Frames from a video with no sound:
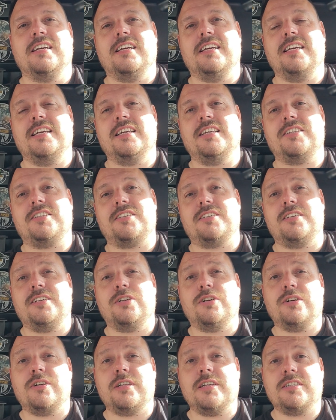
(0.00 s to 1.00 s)
is, you
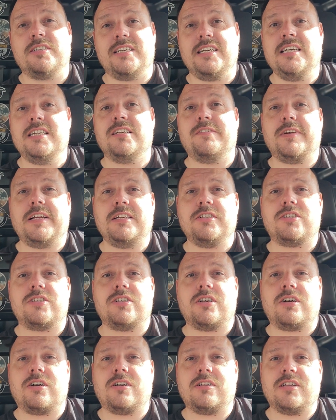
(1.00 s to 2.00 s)
know, its ease of
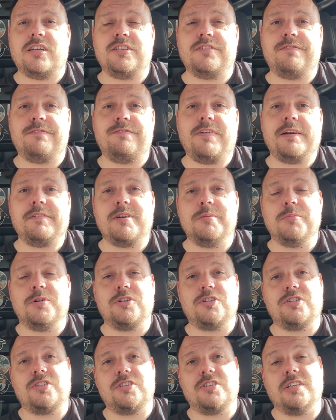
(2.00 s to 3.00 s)
install is very
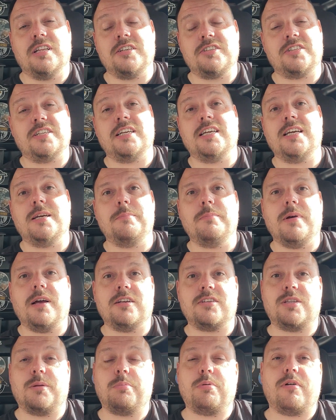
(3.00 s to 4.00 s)
much the same
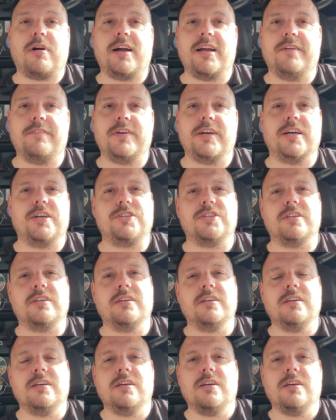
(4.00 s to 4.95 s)
as the prior version.